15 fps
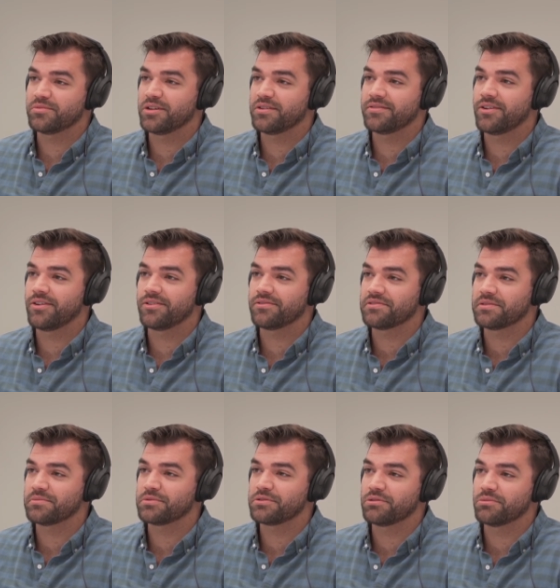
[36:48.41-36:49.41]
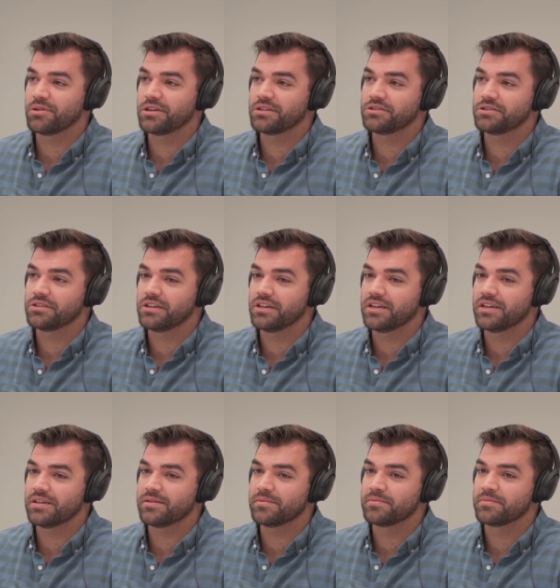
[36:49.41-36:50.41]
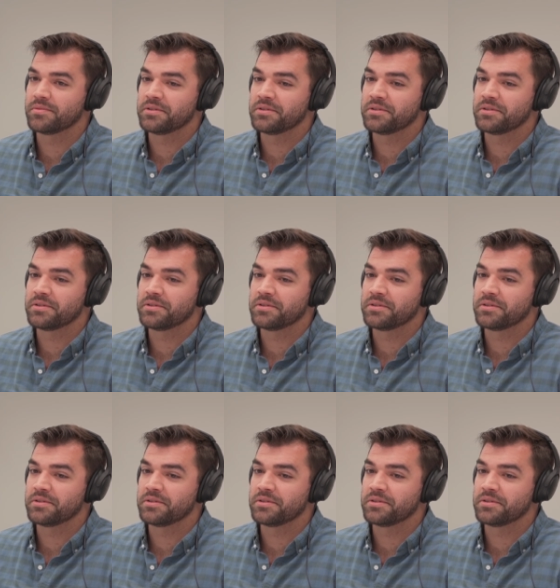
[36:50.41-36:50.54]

Love all of them so much, and